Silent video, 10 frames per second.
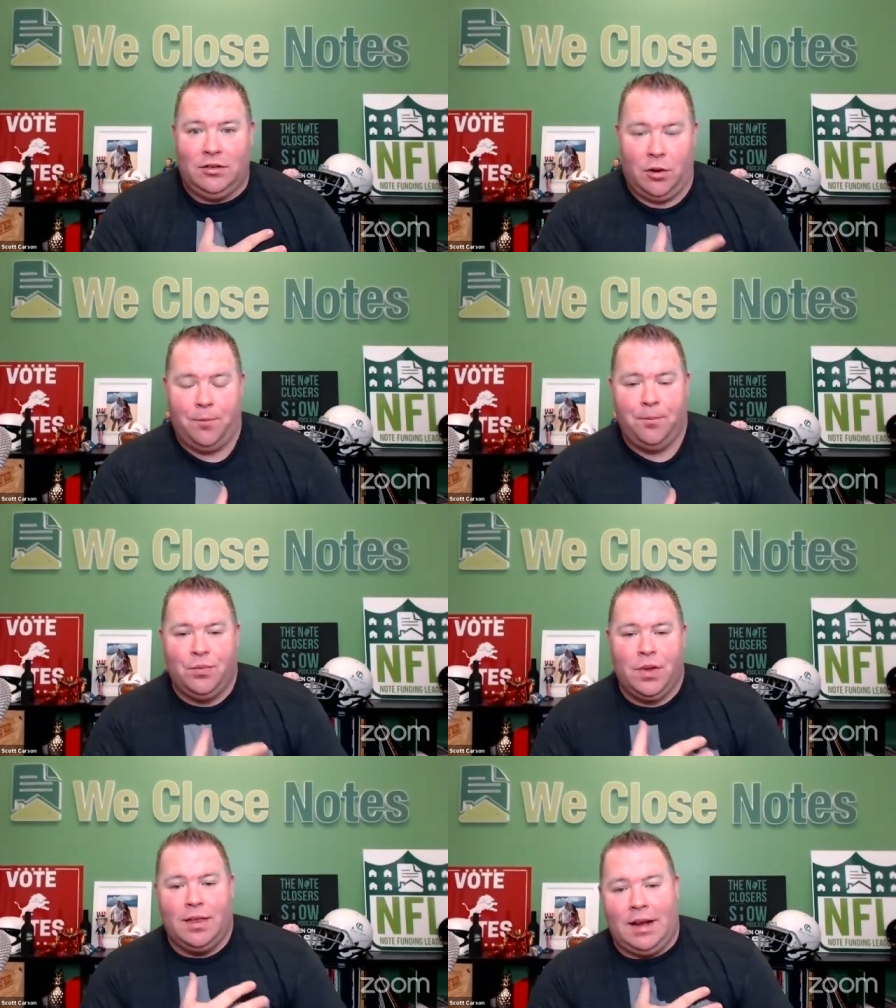So
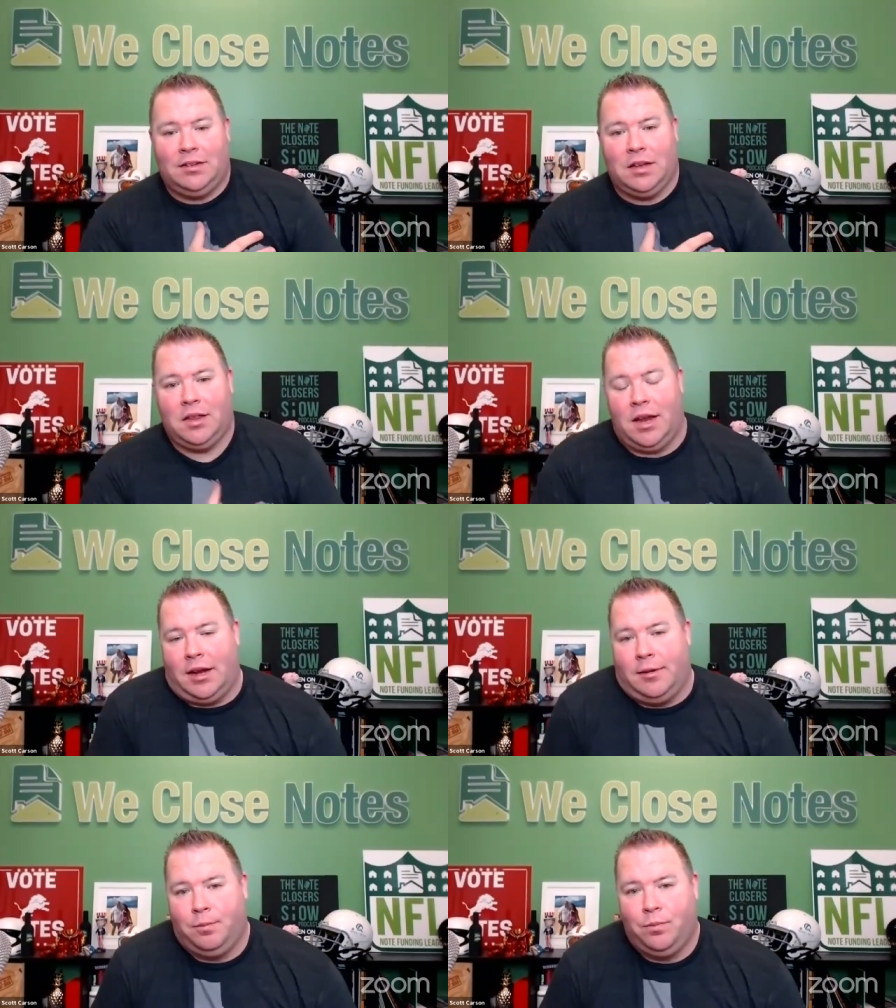that's the
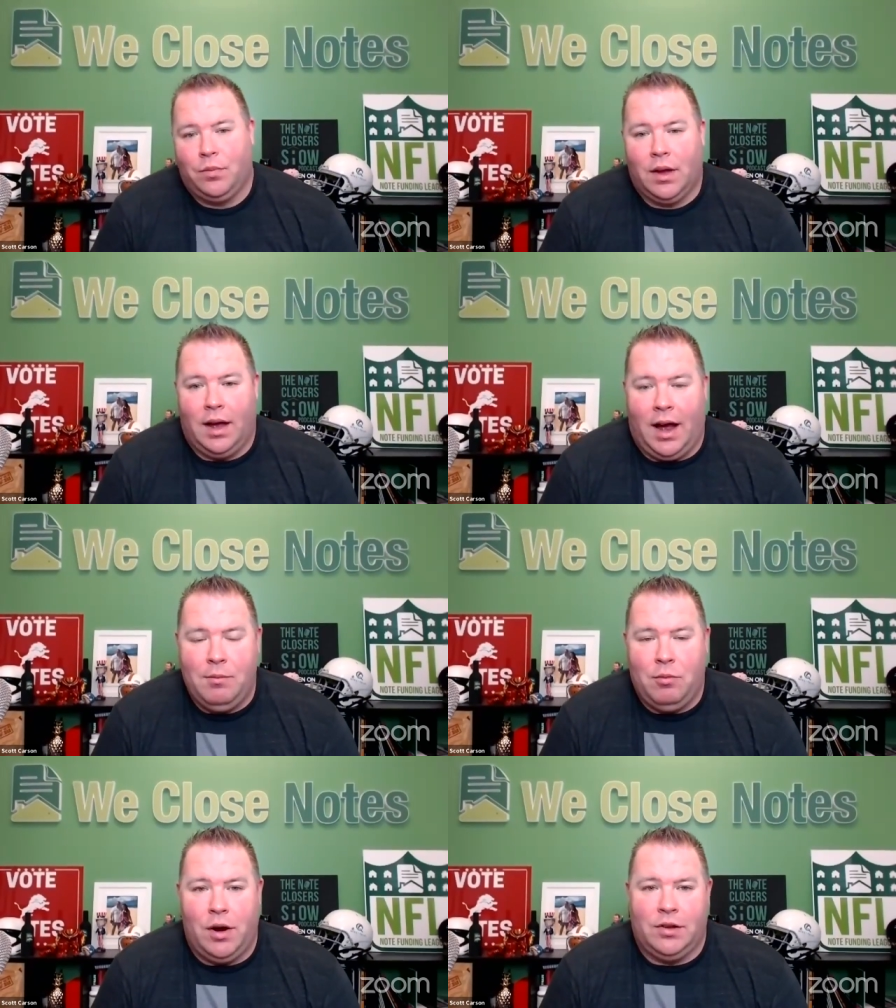thing
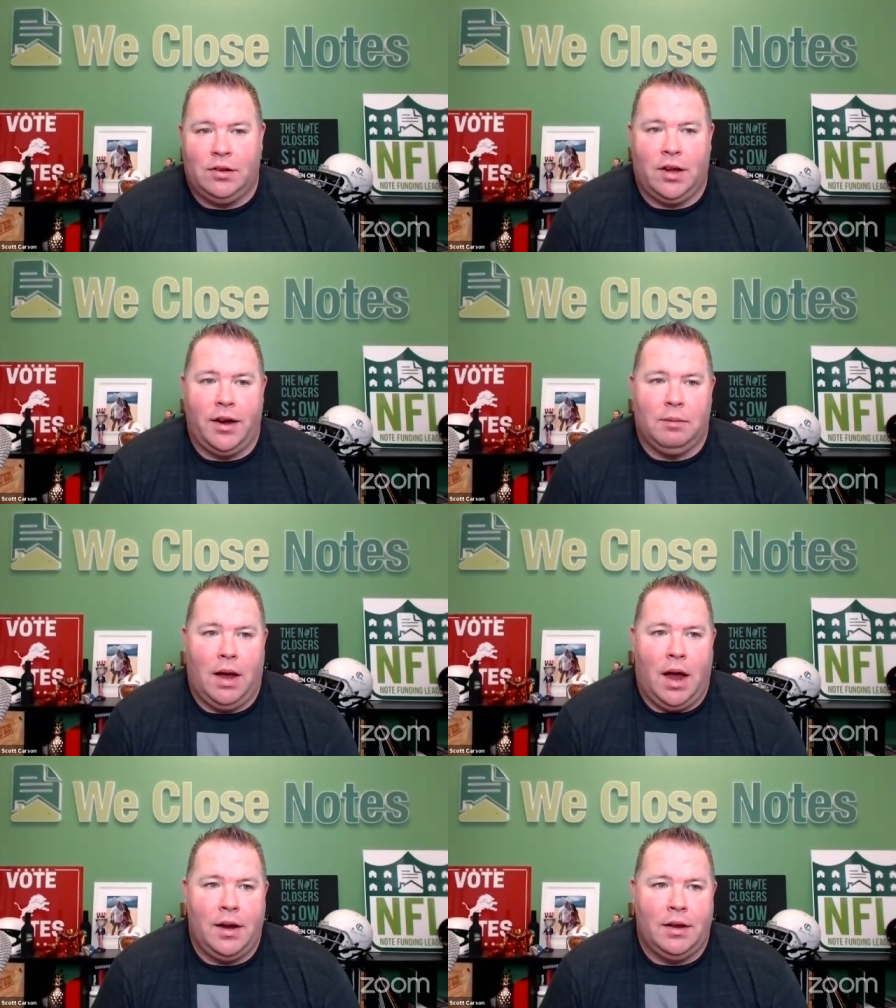I'm always excited
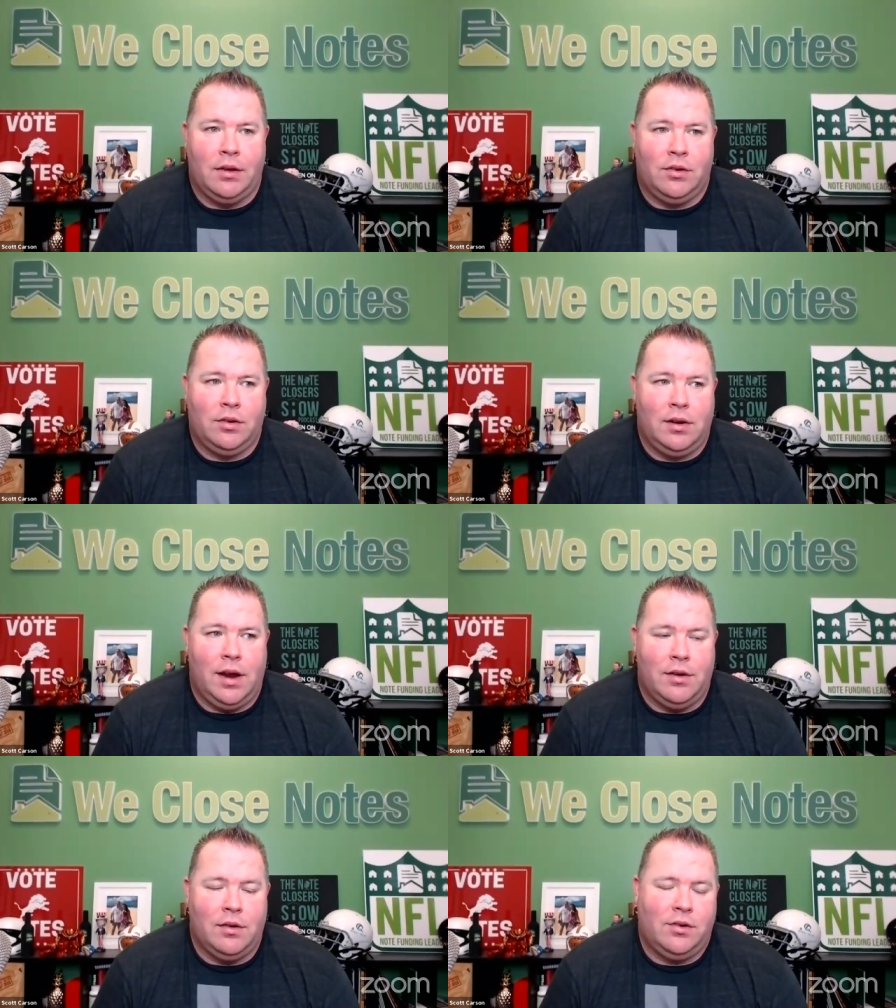about is,
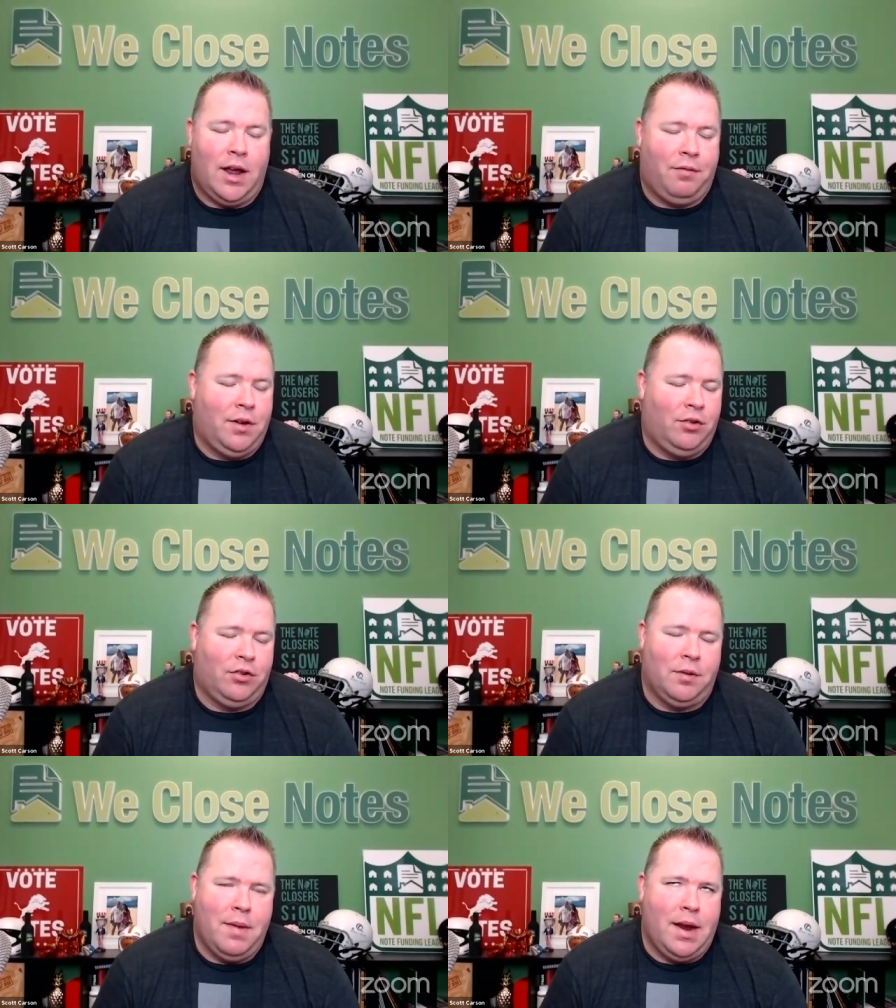and Steph did
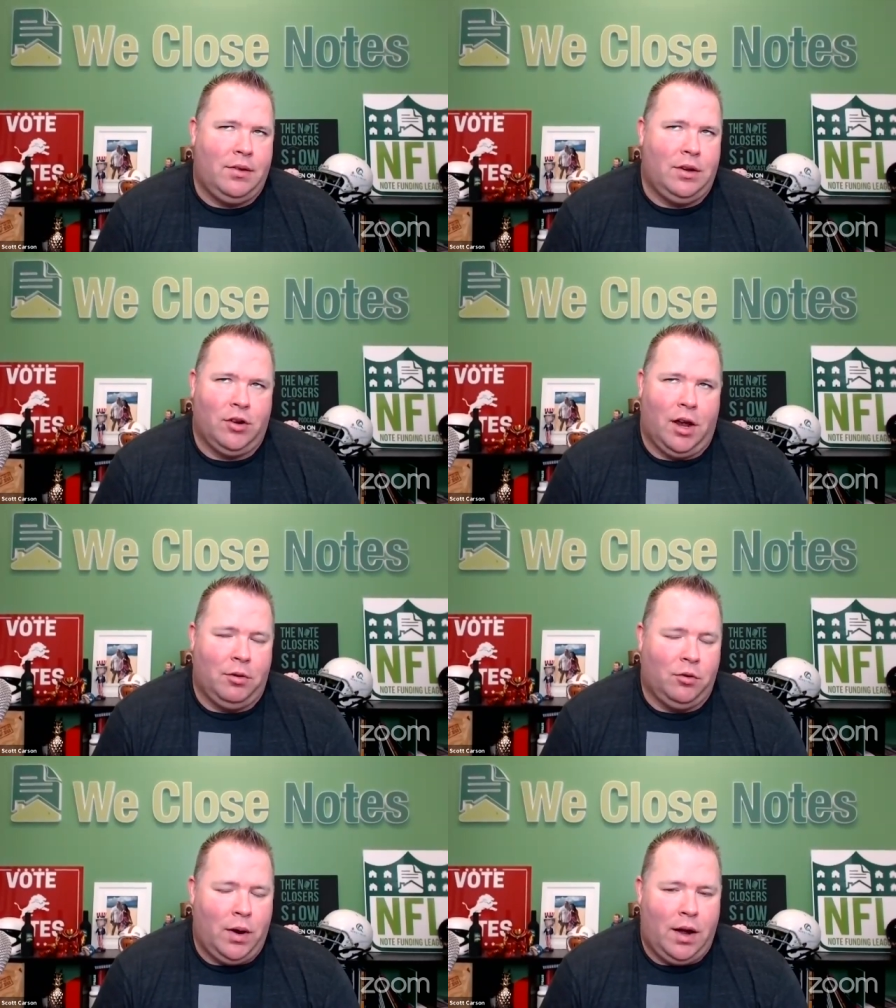just an amazing job
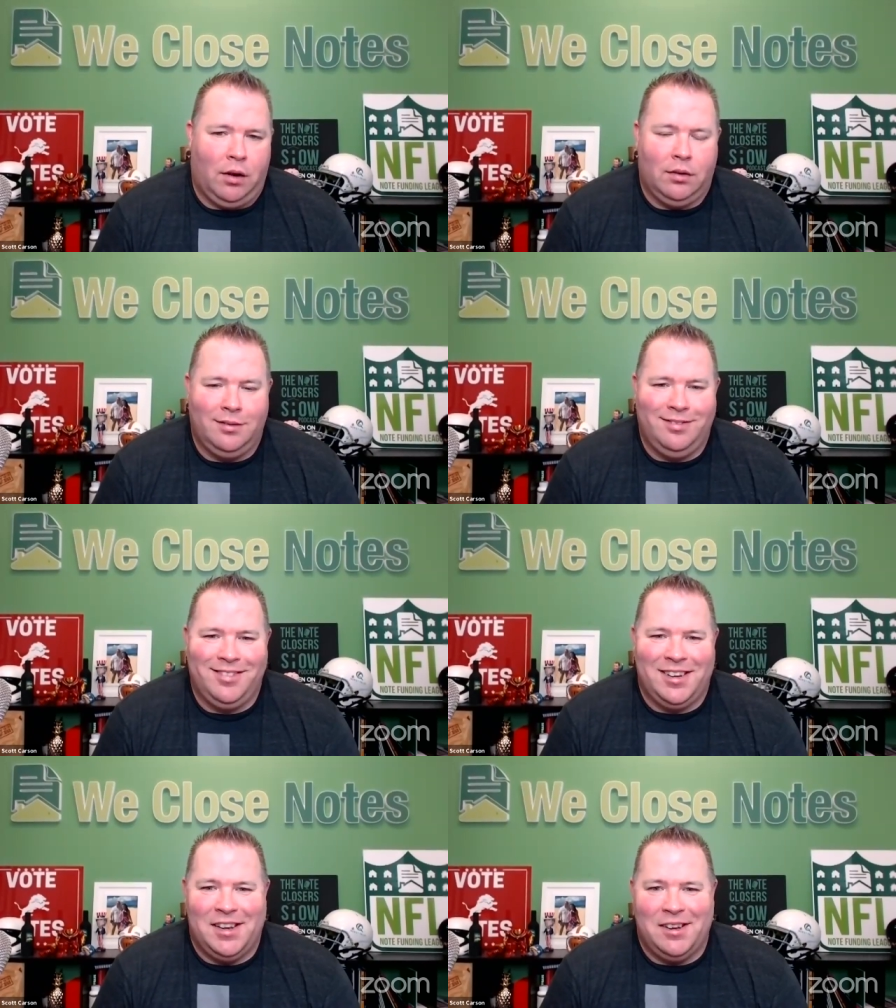as well
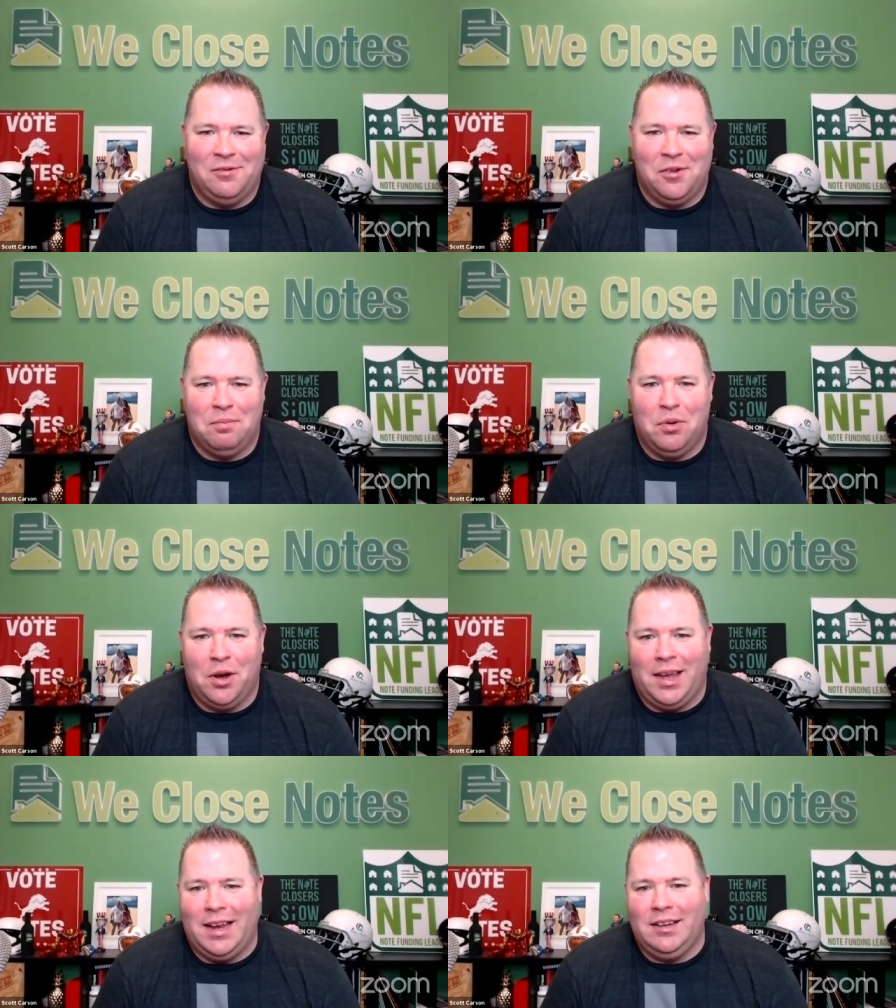uh, with
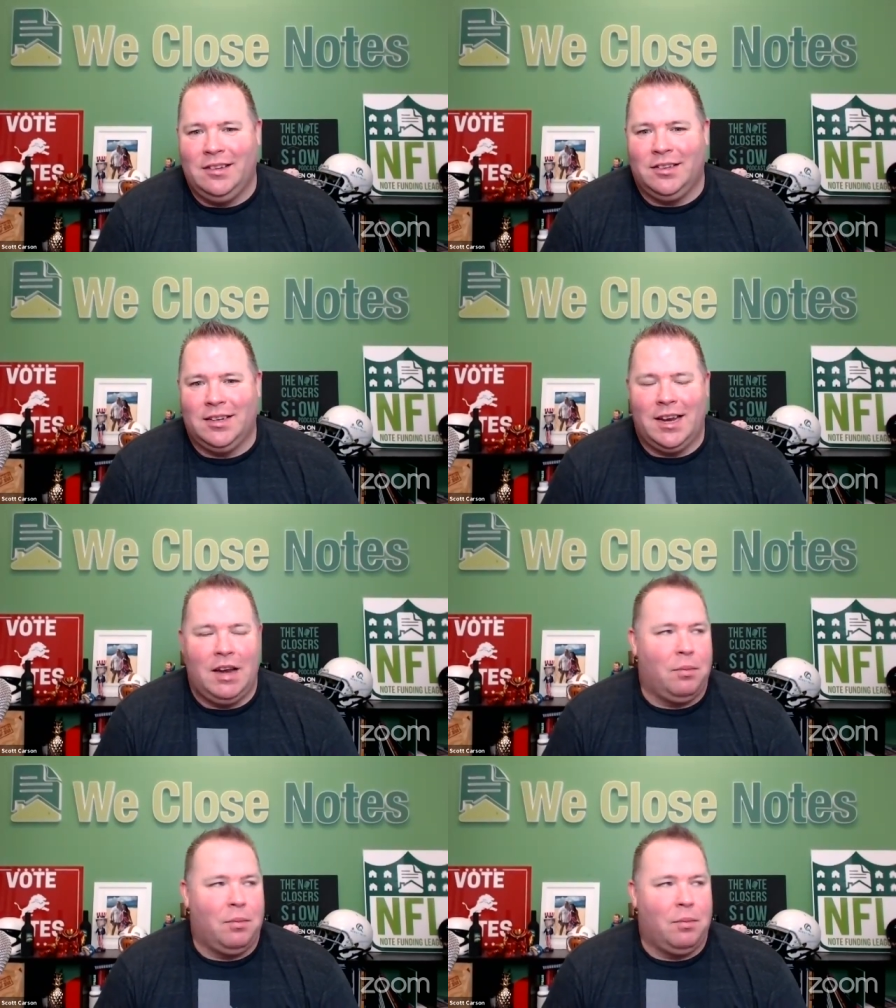bookings and getting everybody